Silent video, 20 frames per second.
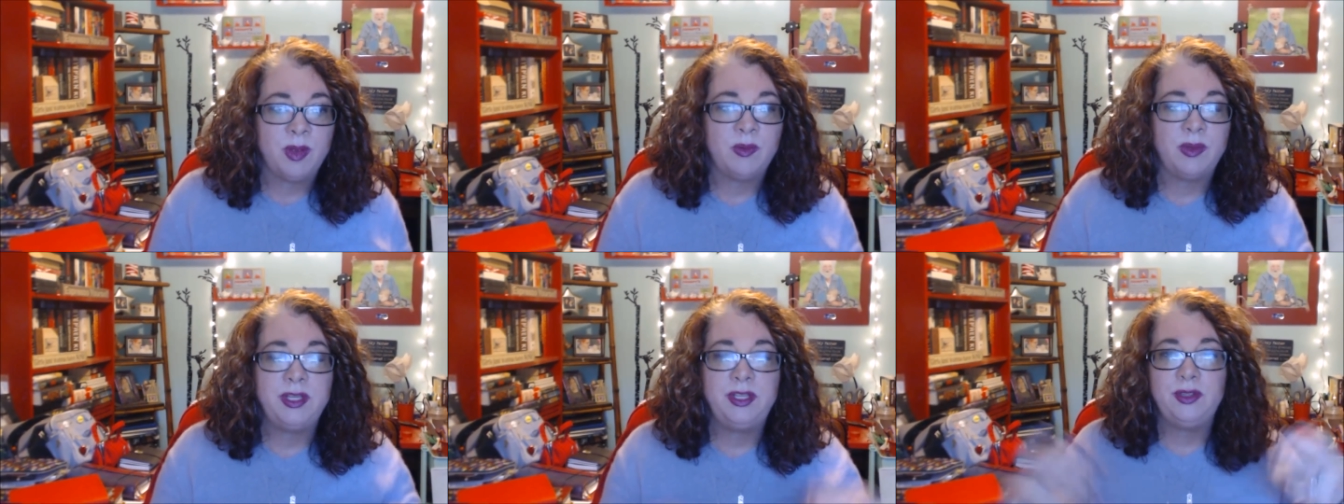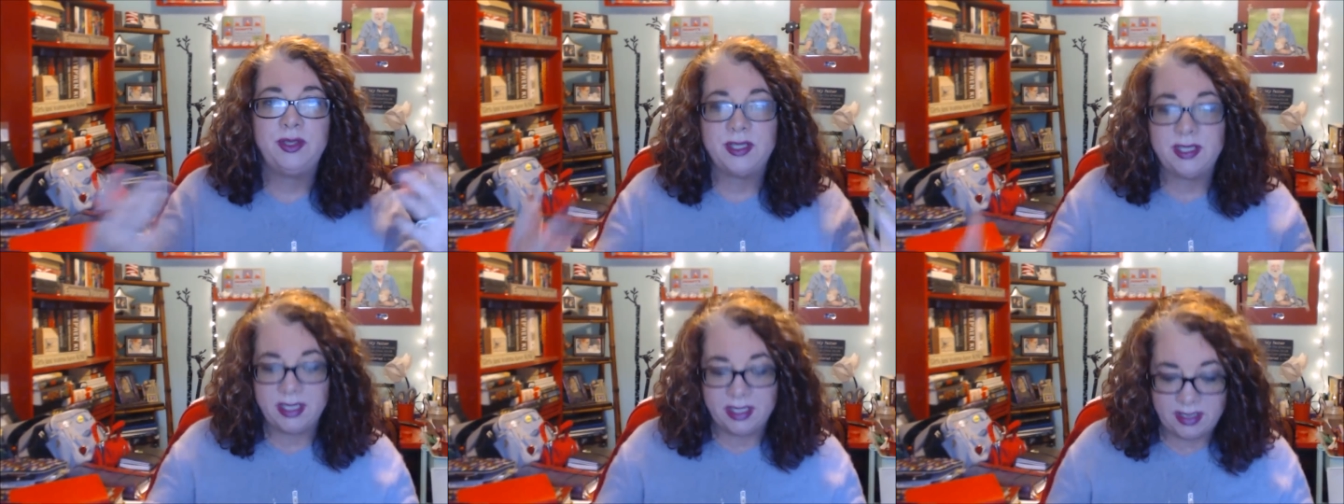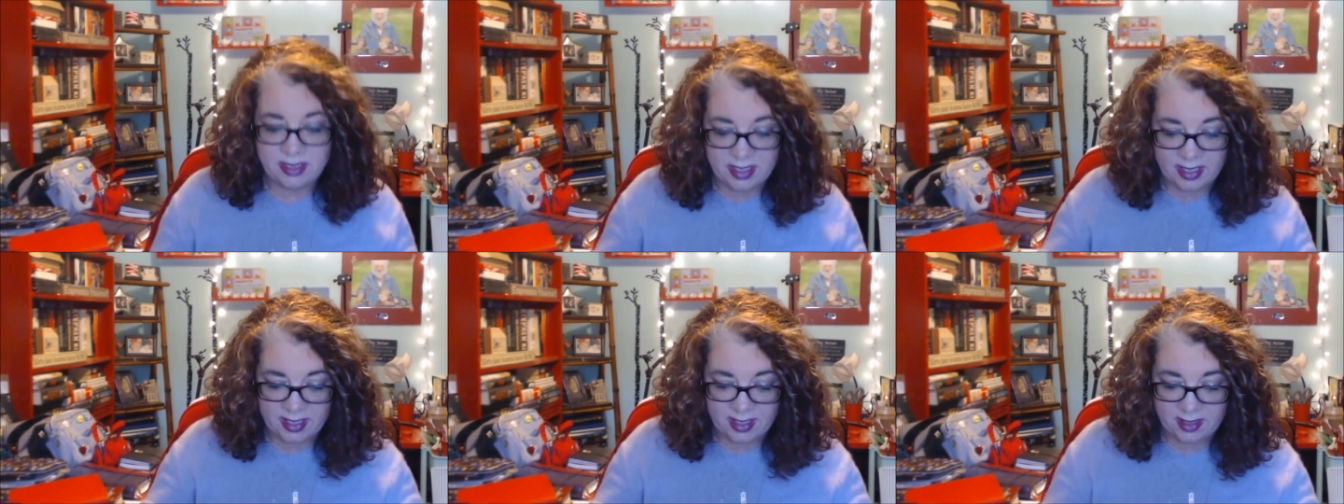But when you
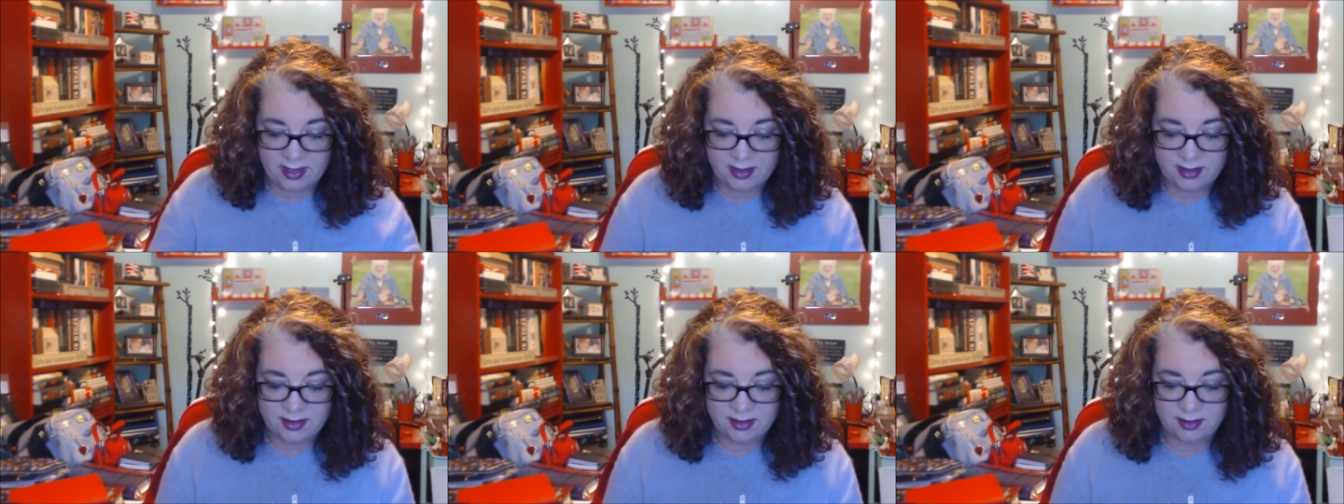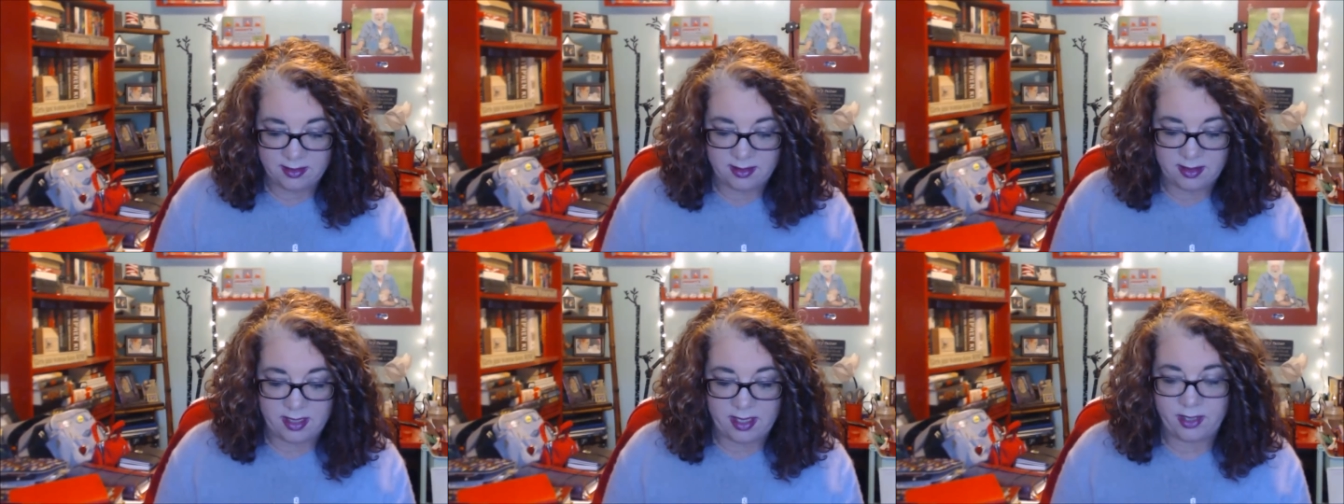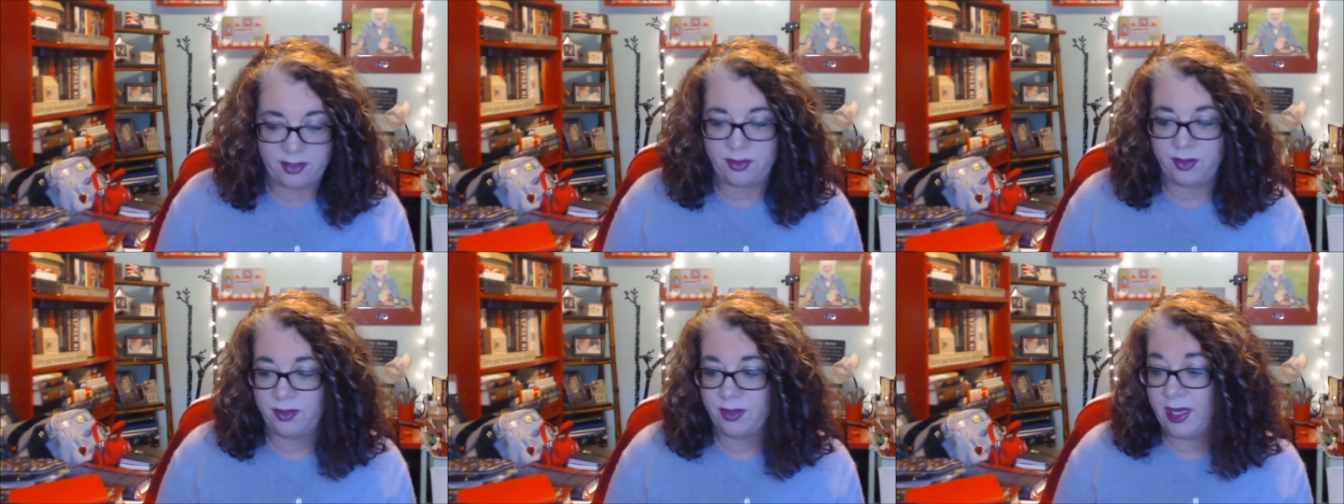see things
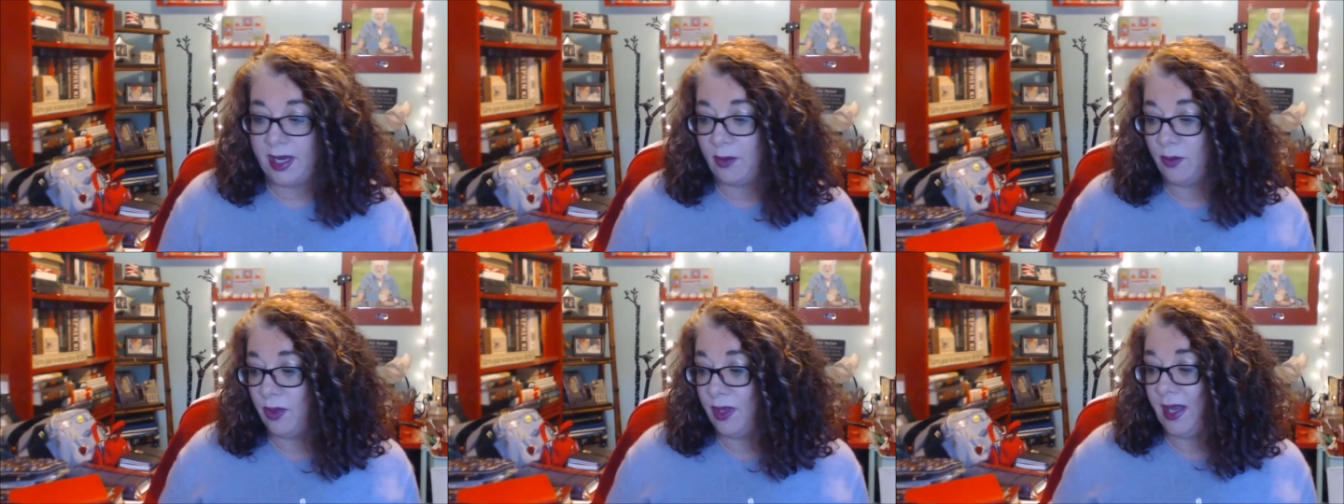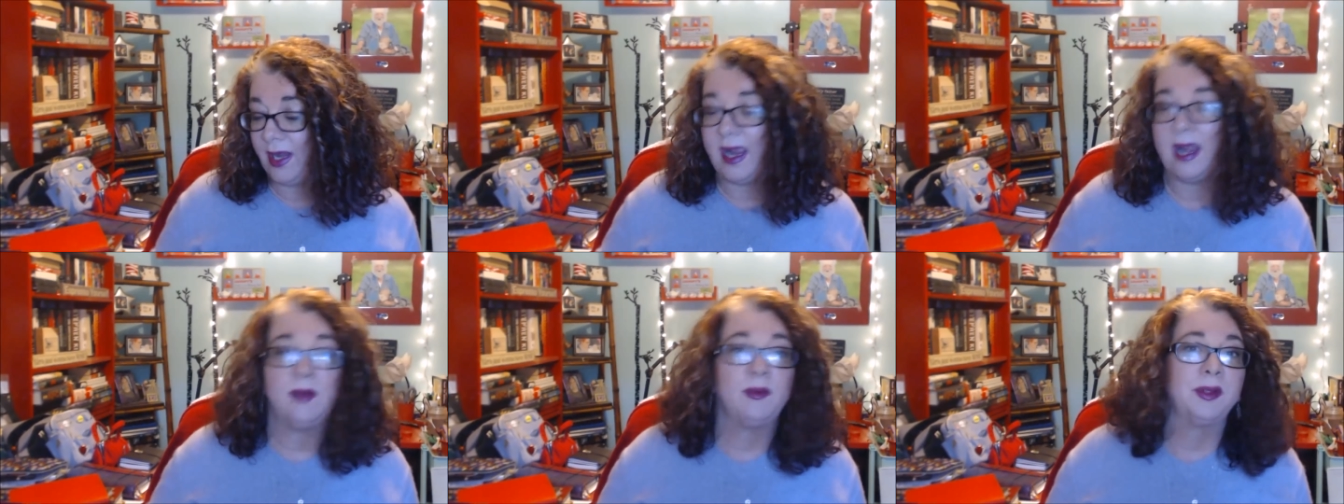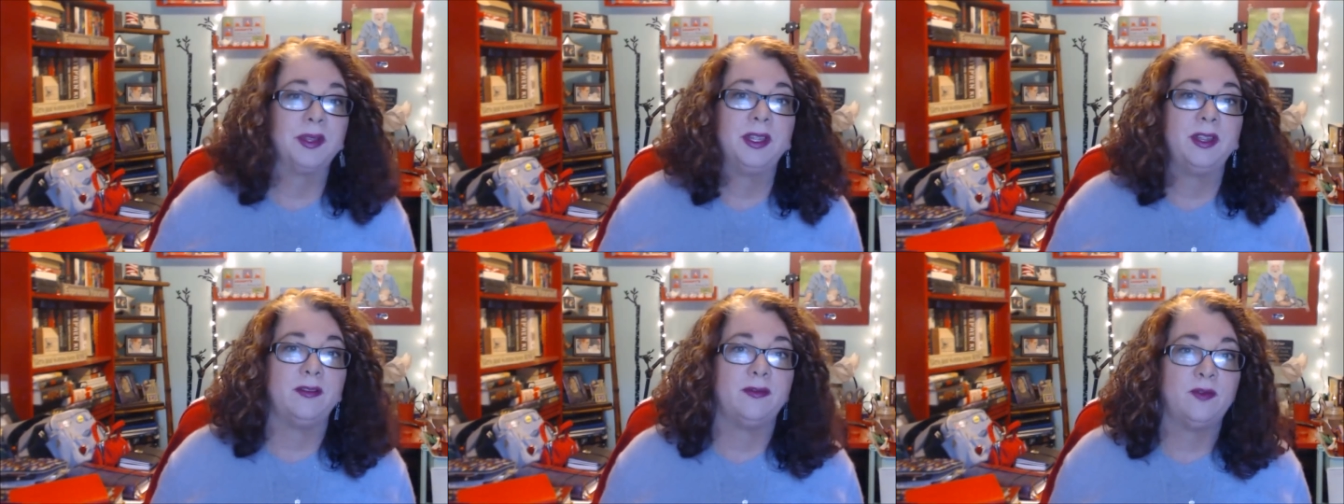and you're like, well, I
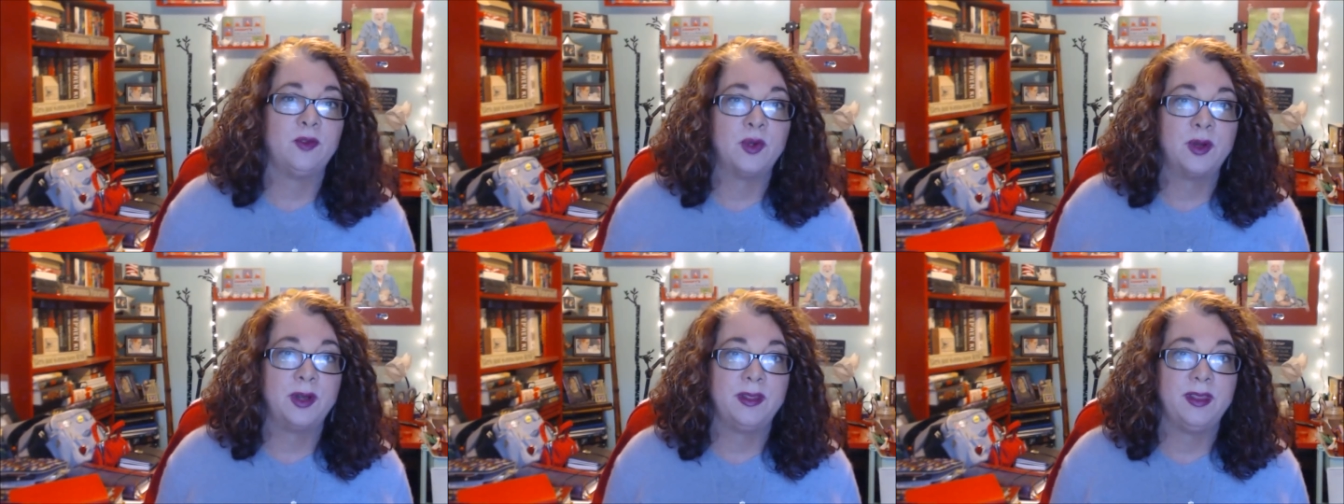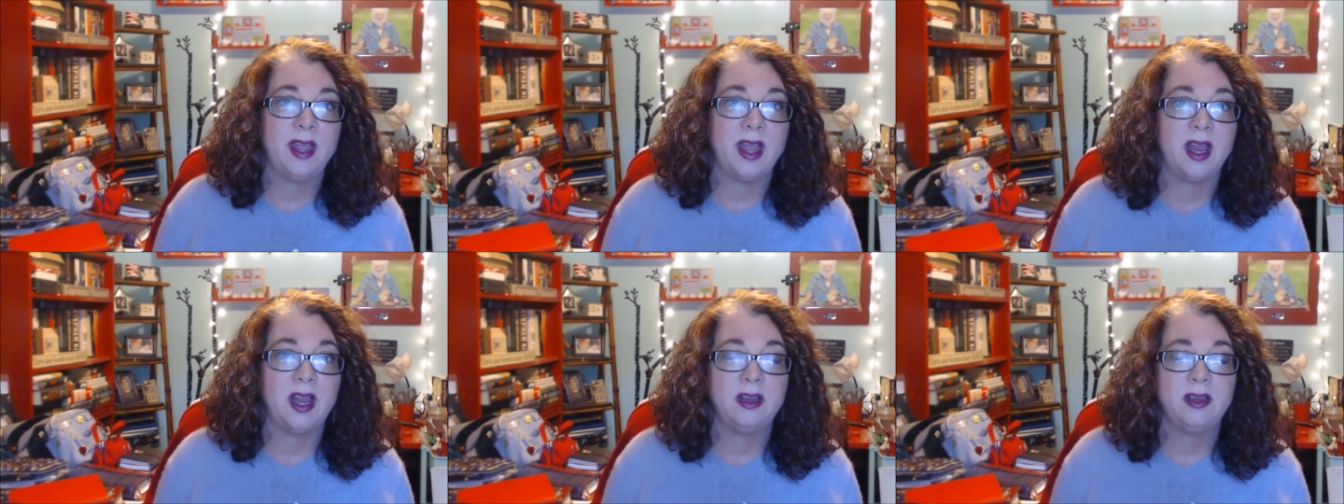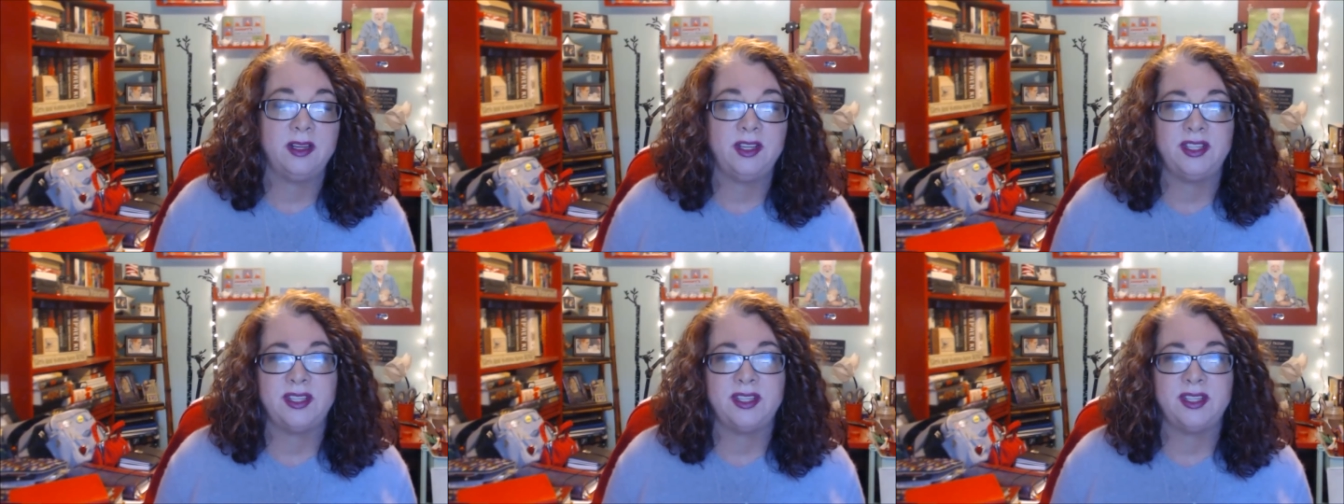can't really afford that,